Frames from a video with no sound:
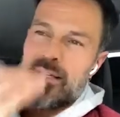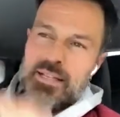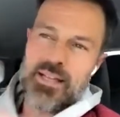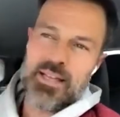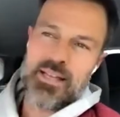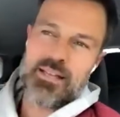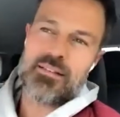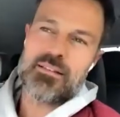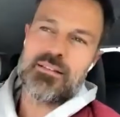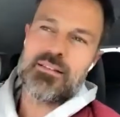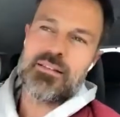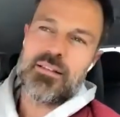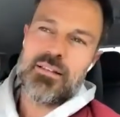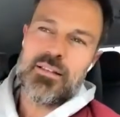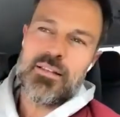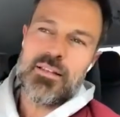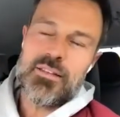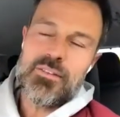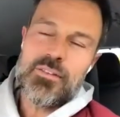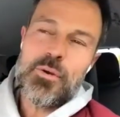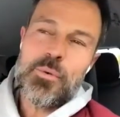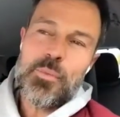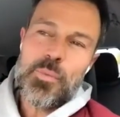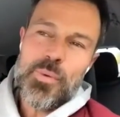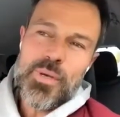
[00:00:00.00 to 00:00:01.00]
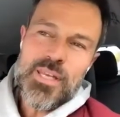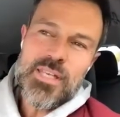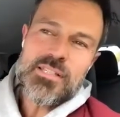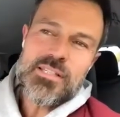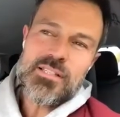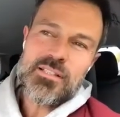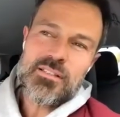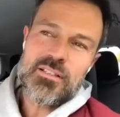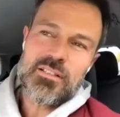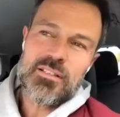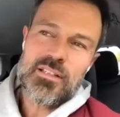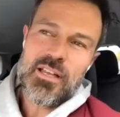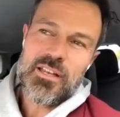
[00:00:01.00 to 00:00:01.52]
Okay. The
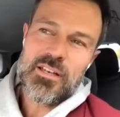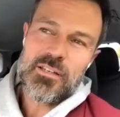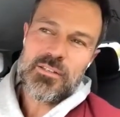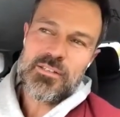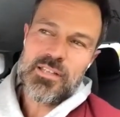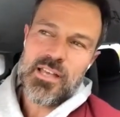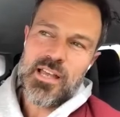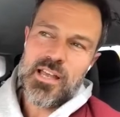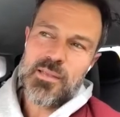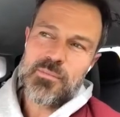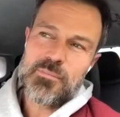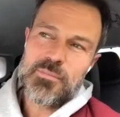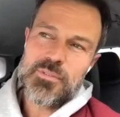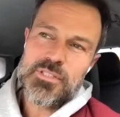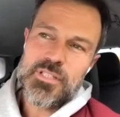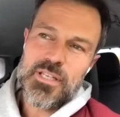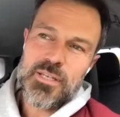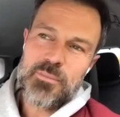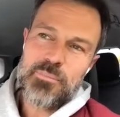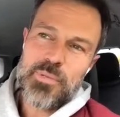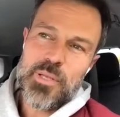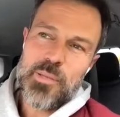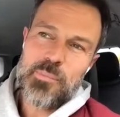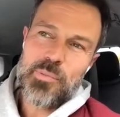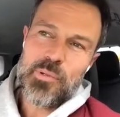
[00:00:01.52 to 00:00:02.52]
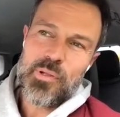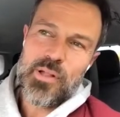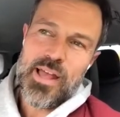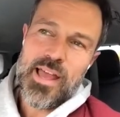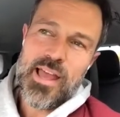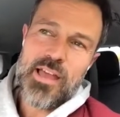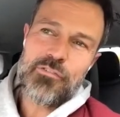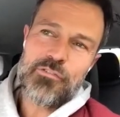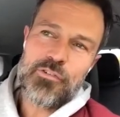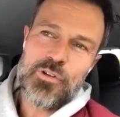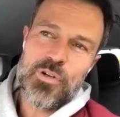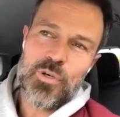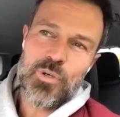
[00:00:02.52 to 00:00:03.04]
reason a lot of times that people
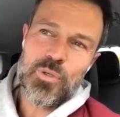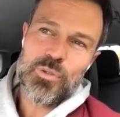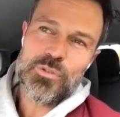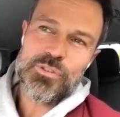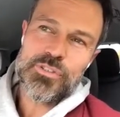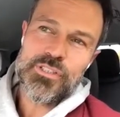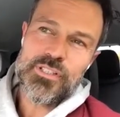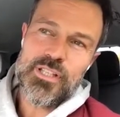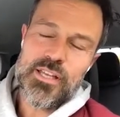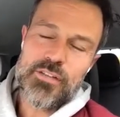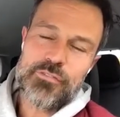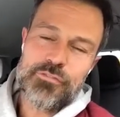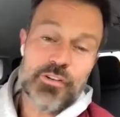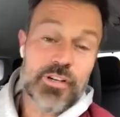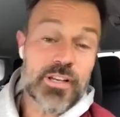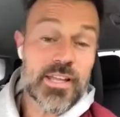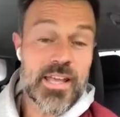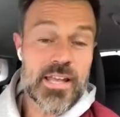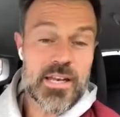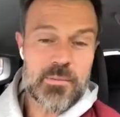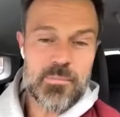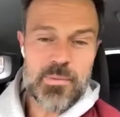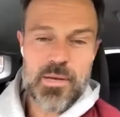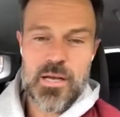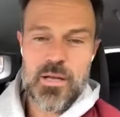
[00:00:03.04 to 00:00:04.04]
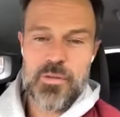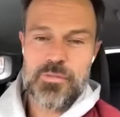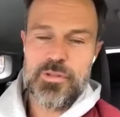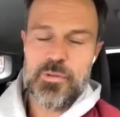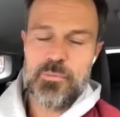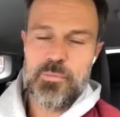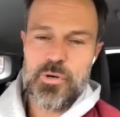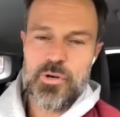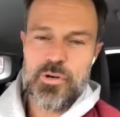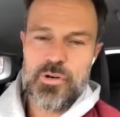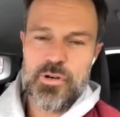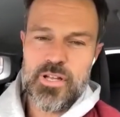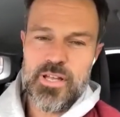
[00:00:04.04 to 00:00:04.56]
have goals and they forget about
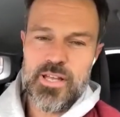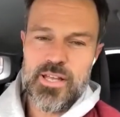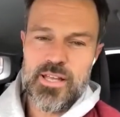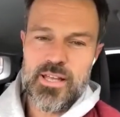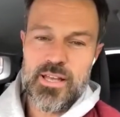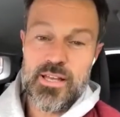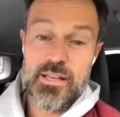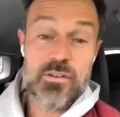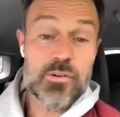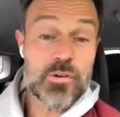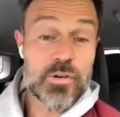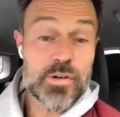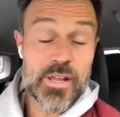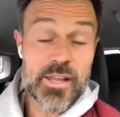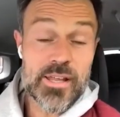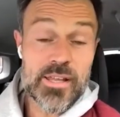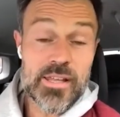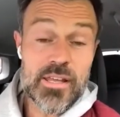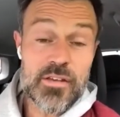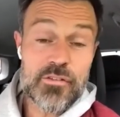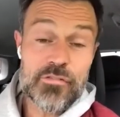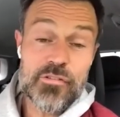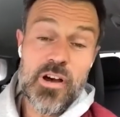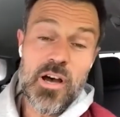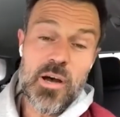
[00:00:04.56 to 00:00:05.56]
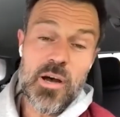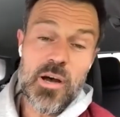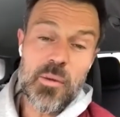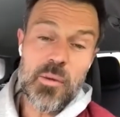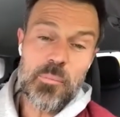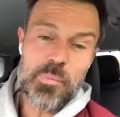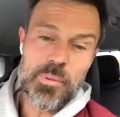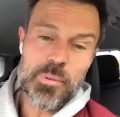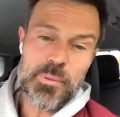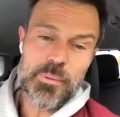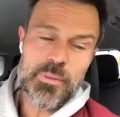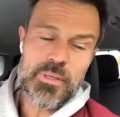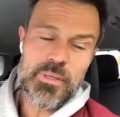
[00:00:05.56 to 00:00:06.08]
them, or they give up,
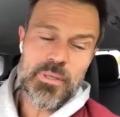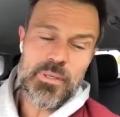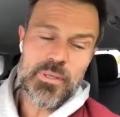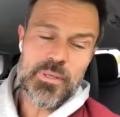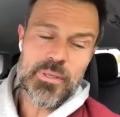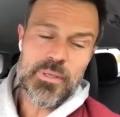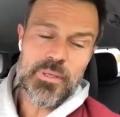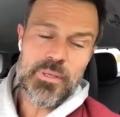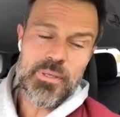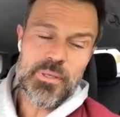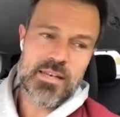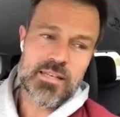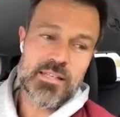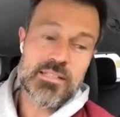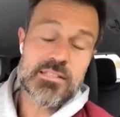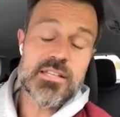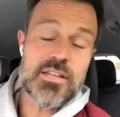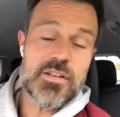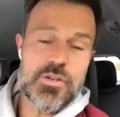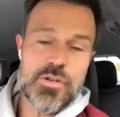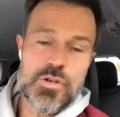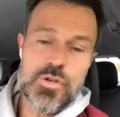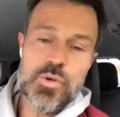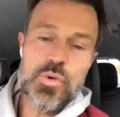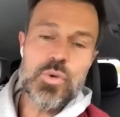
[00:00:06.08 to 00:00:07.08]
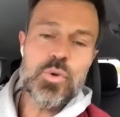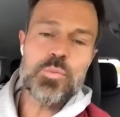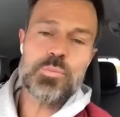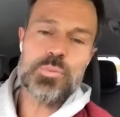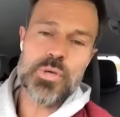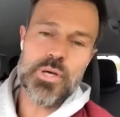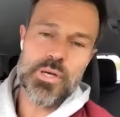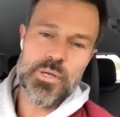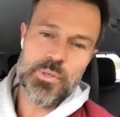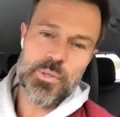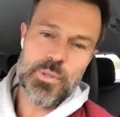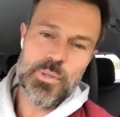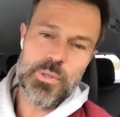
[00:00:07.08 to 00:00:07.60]
is that it's a new
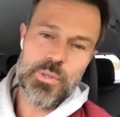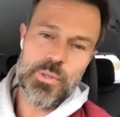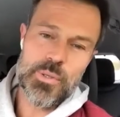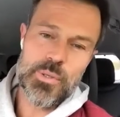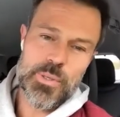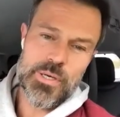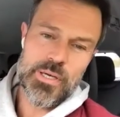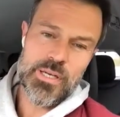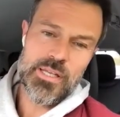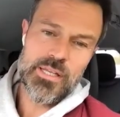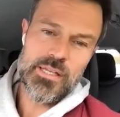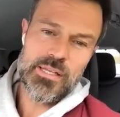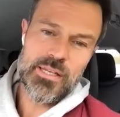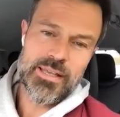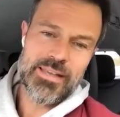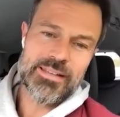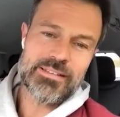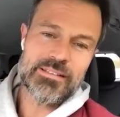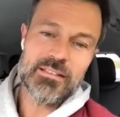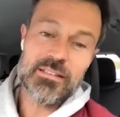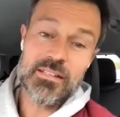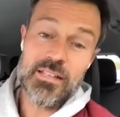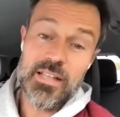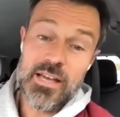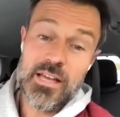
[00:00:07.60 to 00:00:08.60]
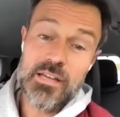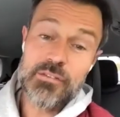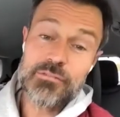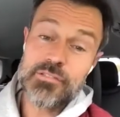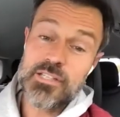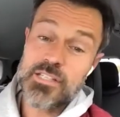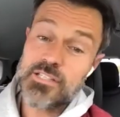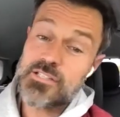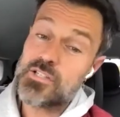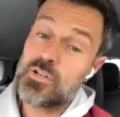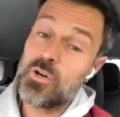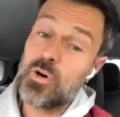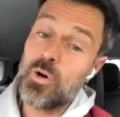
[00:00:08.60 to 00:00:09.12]
priority in a life
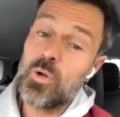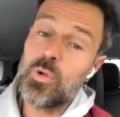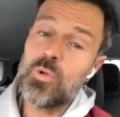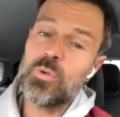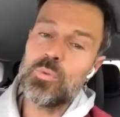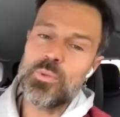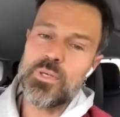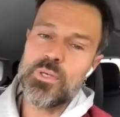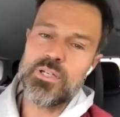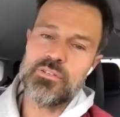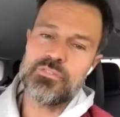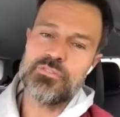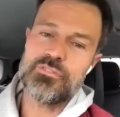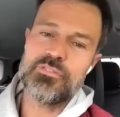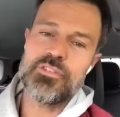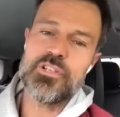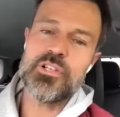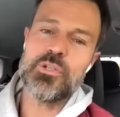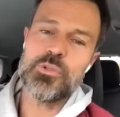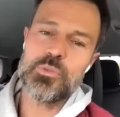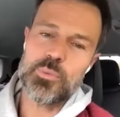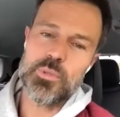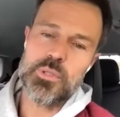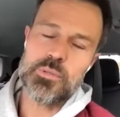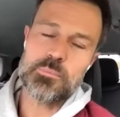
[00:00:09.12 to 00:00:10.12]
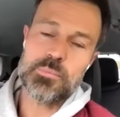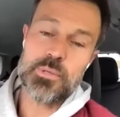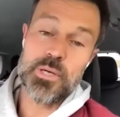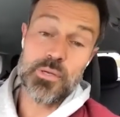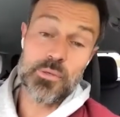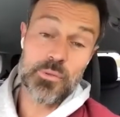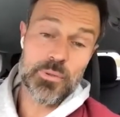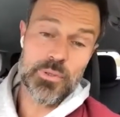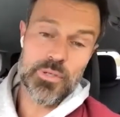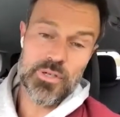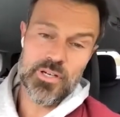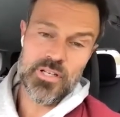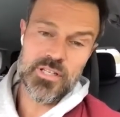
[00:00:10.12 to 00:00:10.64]
that's already filled with
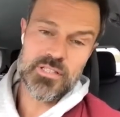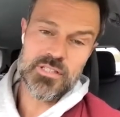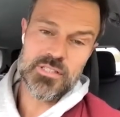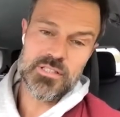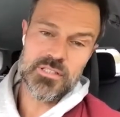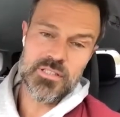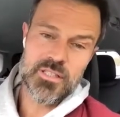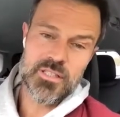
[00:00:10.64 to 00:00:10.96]
priorities.